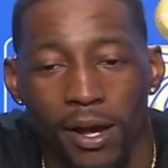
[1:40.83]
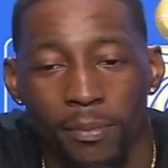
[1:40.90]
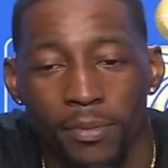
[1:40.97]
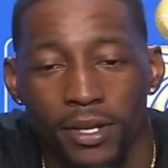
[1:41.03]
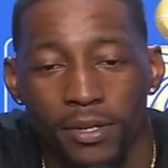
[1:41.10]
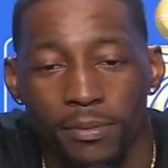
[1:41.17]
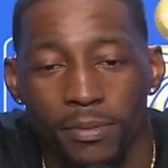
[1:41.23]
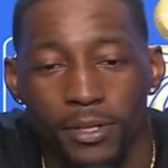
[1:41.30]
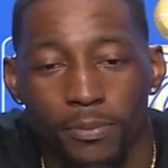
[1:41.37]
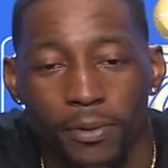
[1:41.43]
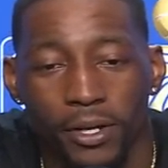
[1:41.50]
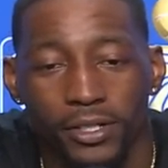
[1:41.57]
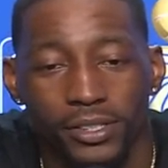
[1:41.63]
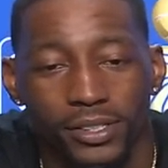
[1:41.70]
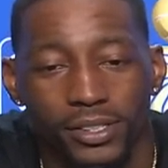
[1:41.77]
I mean, me
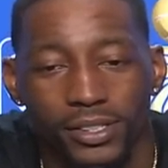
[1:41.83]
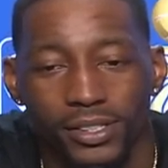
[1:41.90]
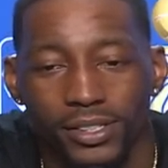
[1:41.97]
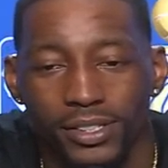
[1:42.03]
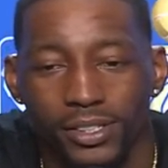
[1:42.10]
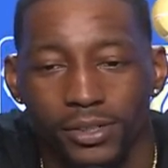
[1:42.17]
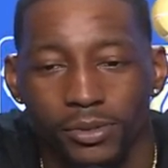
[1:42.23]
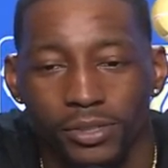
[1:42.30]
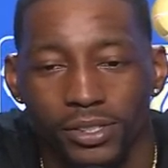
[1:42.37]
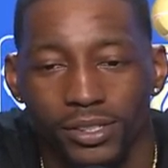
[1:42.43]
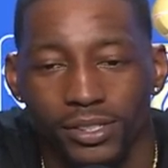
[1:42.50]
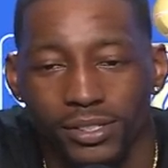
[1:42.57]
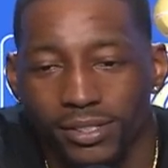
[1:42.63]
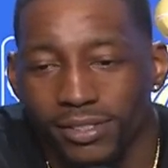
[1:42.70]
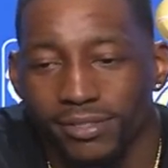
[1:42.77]
personally, it was
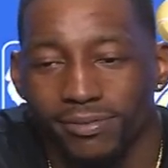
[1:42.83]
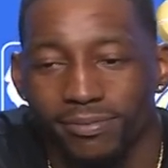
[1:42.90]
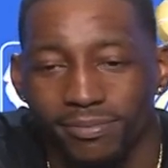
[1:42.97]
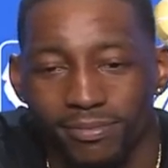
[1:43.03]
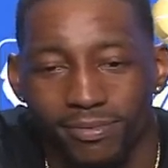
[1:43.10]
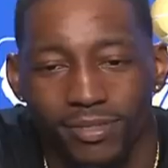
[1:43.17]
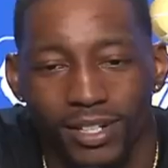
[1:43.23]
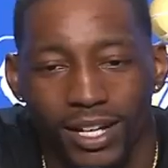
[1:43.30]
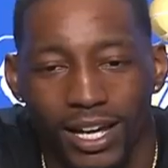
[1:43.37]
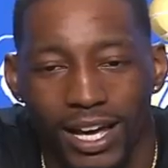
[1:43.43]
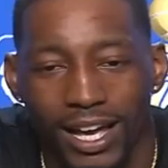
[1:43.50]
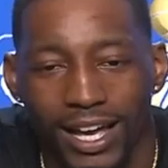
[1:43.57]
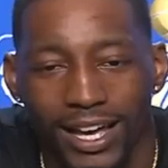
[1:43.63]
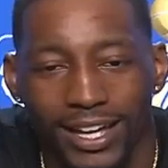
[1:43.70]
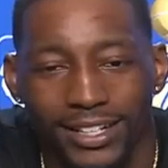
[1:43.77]
just
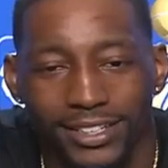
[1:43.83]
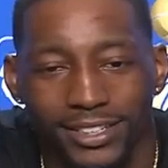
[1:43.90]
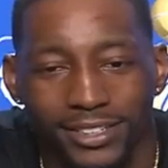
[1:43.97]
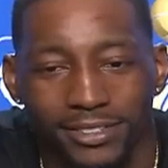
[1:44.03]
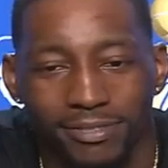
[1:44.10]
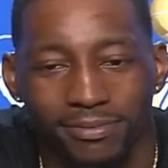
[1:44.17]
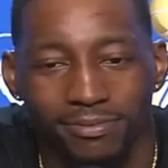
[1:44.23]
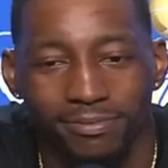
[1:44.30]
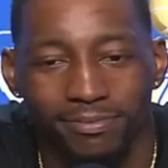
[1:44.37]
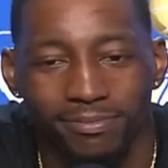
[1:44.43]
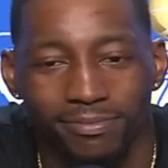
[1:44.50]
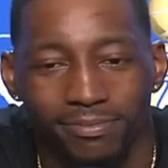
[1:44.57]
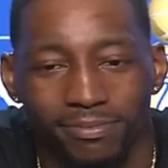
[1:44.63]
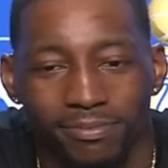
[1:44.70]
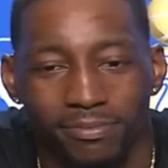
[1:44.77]
I had to
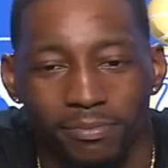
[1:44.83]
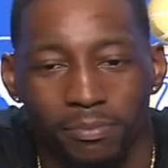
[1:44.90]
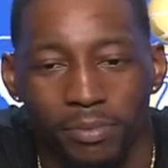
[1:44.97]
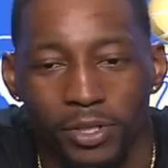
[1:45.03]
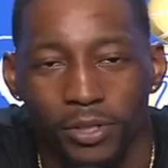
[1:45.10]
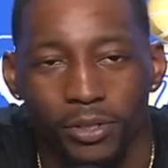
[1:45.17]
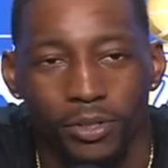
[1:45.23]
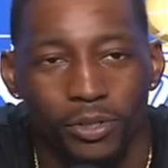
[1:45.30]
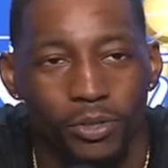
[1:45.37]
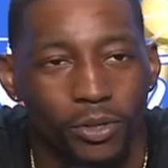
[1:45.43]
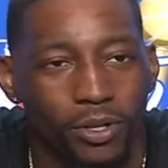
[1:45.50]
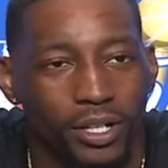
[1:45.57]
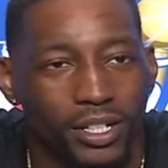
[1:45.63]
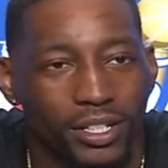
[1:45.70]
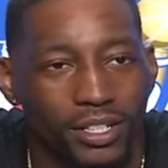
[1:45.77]
be on the
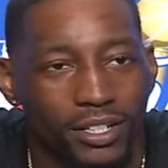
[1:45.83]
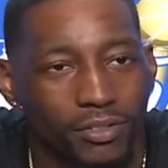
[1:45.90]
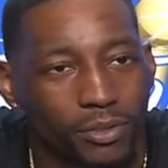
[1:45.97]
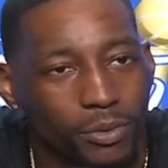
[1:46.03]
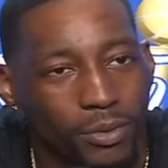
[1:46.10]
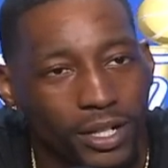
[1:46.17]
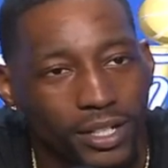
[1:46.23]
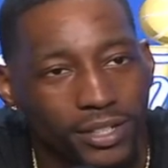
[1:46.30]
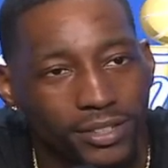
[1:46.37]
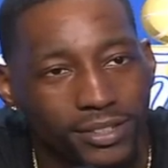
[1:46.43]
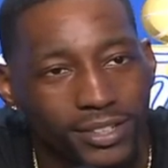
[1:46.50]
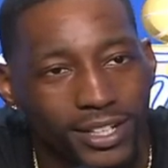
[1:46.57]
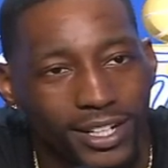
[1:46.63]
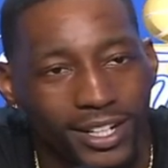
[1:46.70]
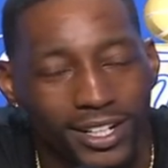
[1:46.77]
court in a different way.
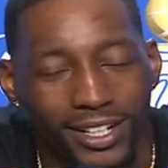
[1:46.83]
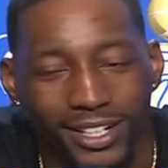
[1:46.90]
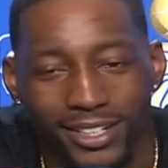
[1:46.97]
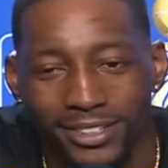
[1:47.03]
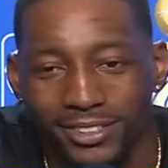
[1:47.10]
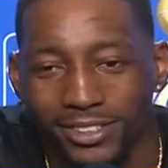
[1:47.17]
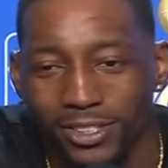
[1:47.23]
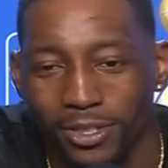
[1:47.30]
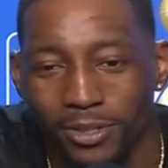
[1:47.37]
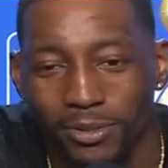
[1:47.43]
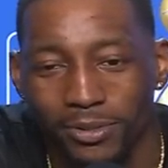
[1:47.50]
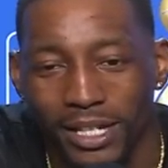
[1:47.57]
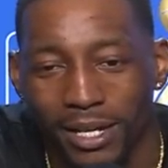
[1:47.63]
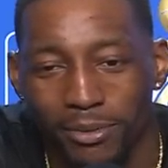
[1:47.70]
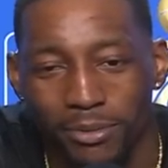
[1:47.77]
Uh,
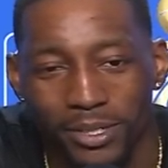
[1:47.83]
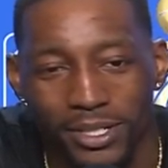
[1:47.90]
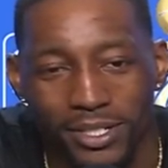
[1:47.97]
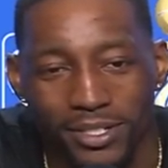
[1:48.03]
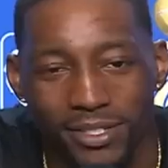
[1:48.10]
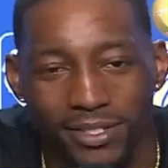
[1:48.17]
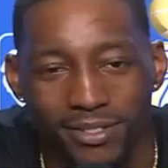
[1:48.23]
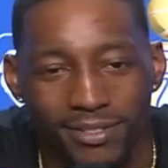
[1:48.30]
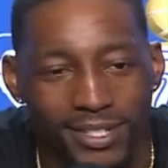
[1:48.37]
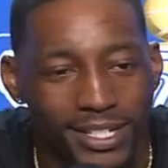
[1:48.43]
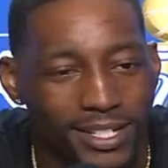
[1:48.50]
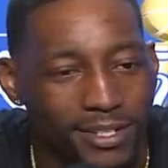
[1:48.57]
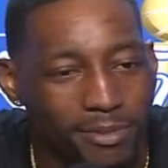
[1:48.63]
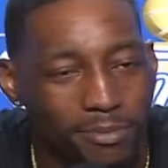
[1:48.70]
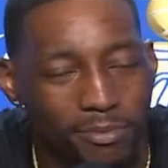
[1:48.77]
so that was
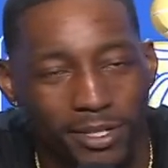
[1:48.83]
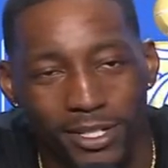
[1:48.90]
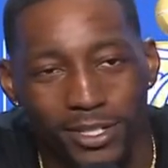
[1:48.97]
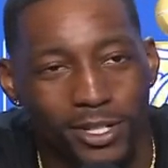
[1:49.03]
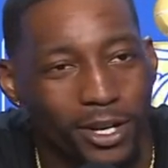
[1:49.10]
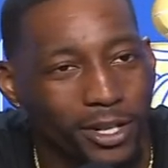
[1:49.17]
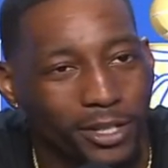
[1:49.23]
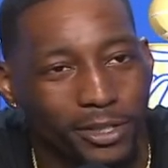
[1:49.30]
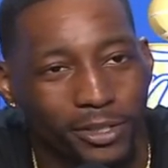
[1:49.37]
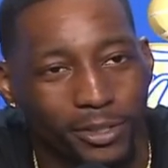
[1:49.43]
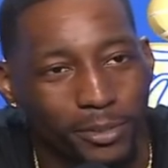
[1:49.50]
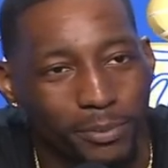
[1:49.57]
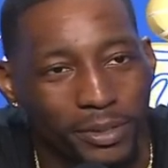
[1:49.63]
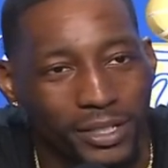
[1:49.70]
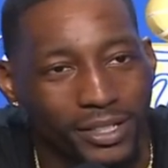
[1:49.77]
me talking
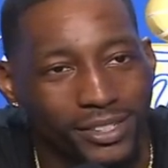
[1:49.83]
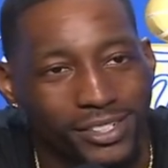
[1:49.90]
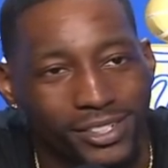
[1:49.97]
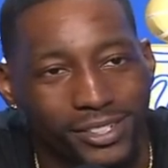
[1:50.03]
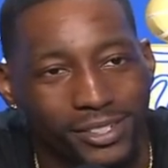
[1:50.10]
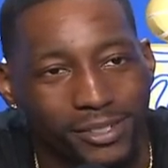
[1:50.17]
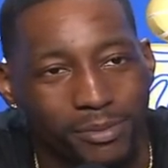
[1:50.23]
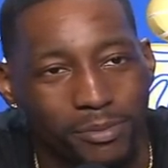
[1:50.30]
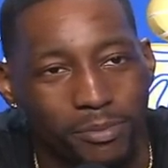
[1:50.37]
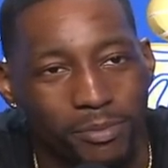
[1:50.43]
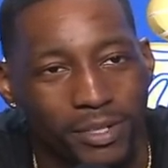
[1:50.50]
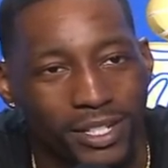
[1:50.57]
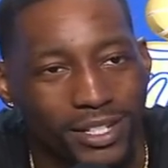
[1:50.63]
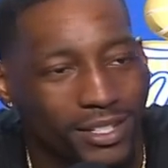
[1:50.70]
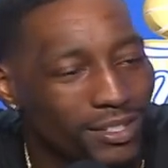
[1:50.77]
on the bench,
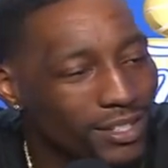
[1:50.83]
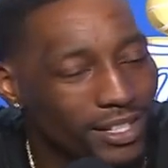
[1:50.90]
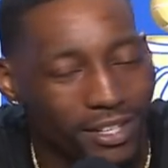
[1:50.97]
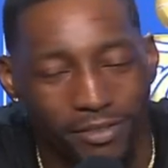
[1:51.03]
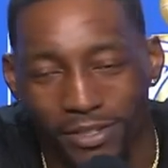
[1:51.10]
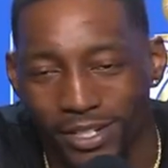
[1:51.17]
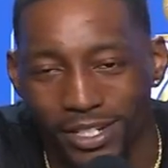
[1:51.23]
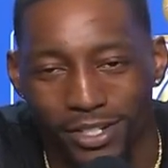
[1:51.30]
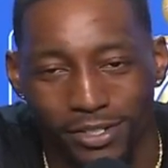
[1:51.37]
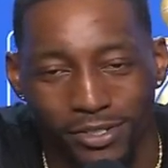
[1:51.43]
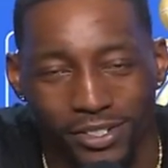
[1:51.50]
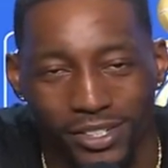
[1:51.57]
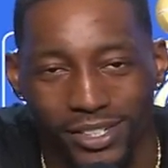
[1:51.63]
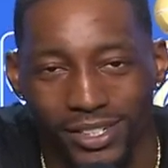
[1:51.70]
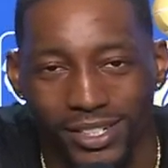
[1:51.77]
me giving
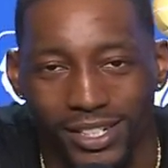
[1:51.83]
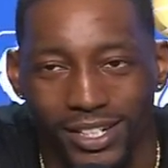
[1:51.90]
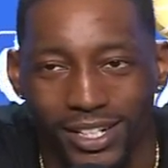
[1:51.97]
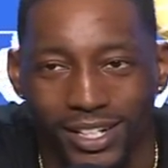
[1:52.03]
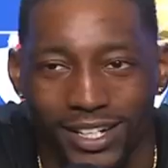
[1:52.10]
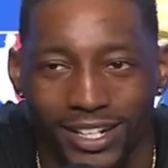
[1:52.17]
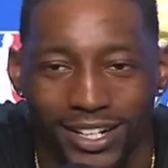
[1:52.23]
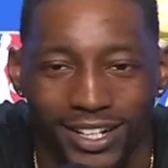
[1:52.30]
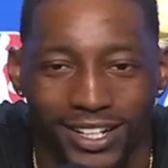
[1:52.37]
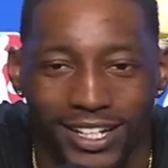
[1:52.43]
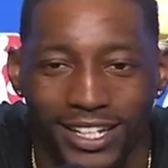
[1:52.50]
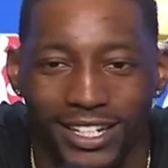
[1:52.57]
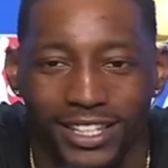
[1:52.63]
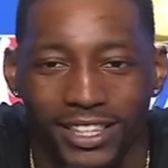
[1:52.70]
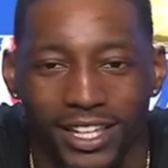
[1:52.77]
energy, uh,
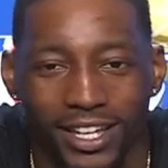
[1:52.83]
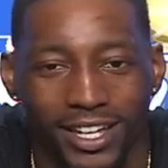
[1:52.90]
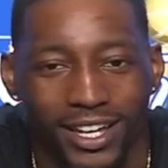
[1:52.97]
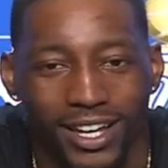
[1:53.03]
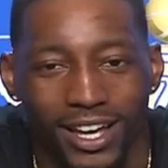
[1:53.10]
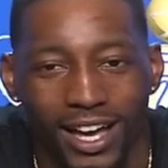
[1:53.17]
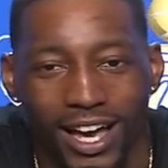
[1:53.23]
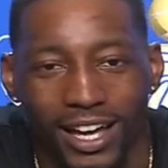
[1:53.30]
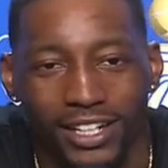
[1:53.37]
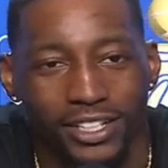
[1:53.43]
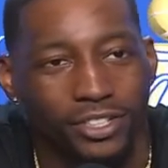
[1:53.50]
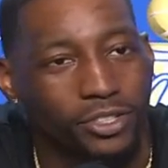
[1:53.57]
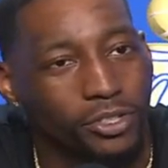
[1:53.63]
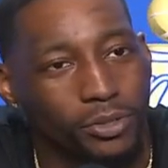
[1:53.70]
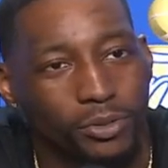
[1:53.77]
anything I
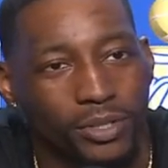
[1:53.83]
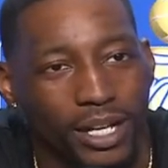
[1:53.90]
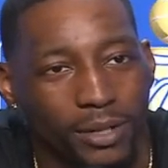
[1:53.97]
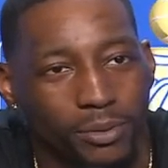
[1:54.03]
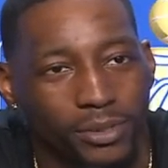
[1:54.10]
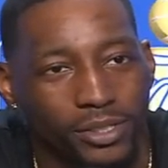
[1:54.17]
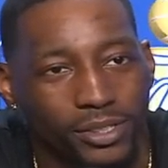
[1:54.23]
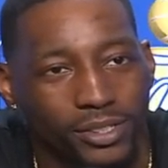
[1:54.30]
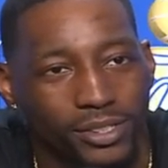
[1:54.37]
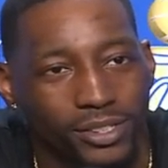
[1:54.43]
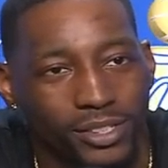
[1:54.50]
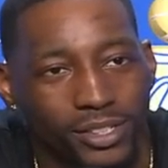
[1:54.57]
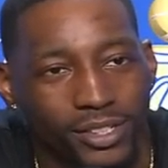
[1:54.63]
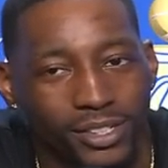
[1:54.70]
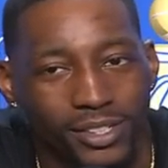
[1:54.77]
could do that was